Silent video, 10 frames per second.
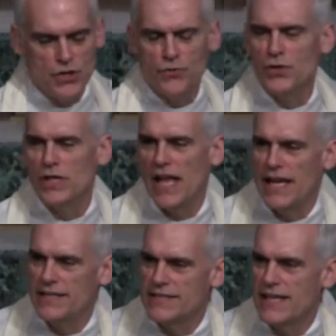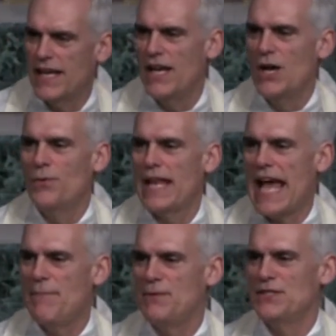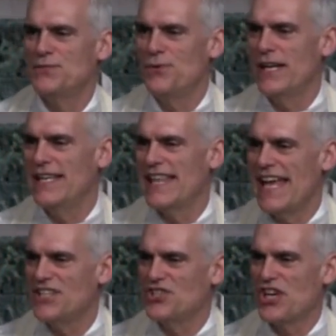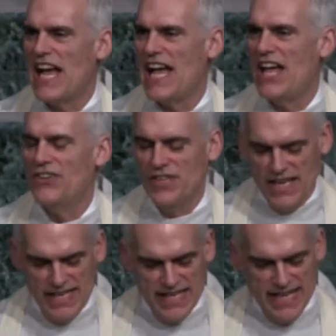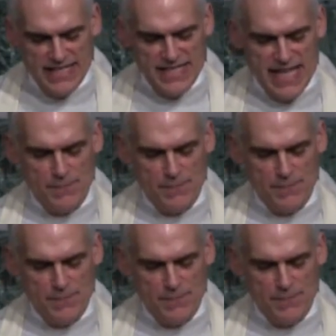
you realize uh, what happens when that child gets to